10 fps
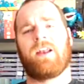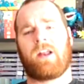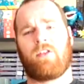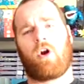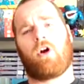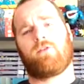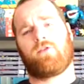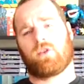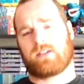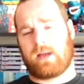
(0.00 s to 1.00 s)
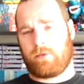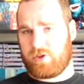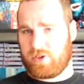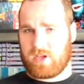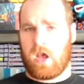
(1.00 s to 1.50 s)
Now, there are a few
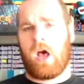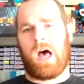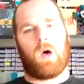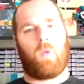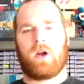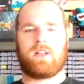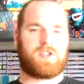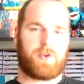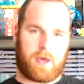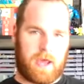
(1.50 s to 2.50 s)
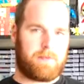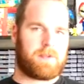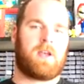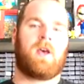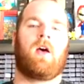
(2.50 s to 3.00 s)
exceptions. One is new
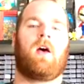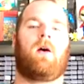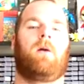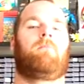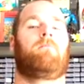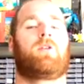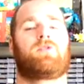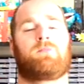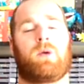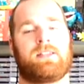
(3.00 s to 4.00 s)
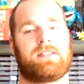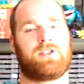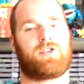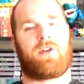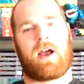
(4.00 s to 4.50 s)
games. Most
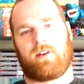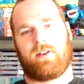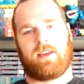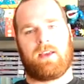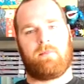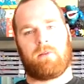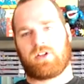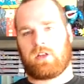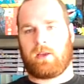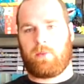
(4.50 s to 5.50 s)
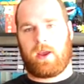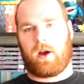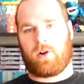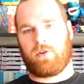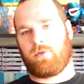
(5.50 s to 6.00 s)
places, you're not going to get much leeway
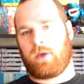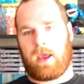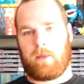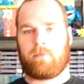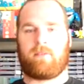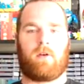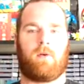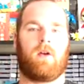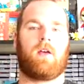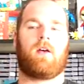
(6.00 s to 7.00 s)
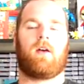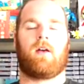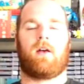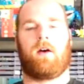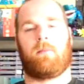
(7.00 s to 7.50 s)
on a new game. So
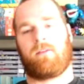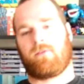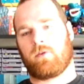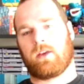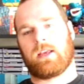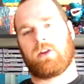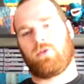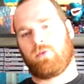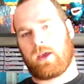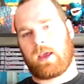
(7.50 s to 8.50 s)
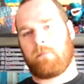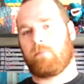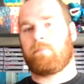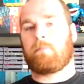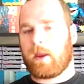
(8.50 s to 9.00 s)
if you can get a new
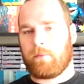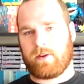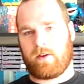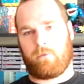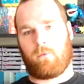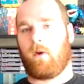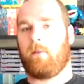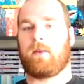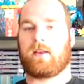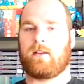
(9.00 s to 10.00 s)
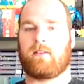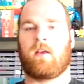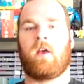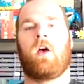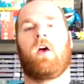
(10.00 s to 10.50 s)
game, pay retail for it
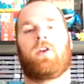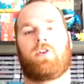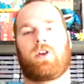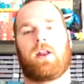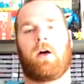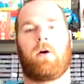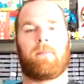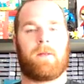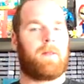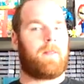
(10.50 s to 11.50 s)
because you're going to help